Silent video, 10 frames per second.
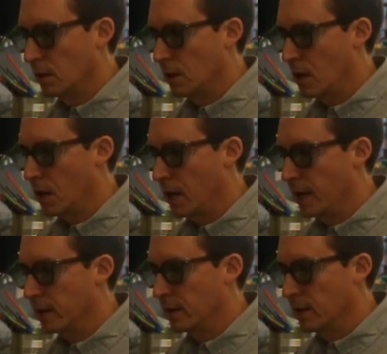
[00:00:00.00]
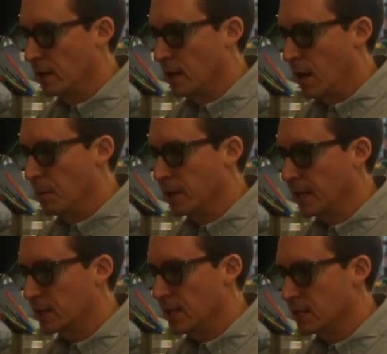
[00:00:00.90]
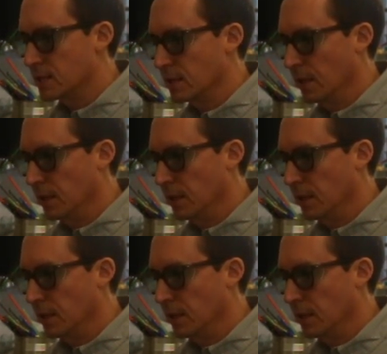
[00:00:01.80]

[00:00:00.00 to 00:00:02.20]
All right. I'm going to get this a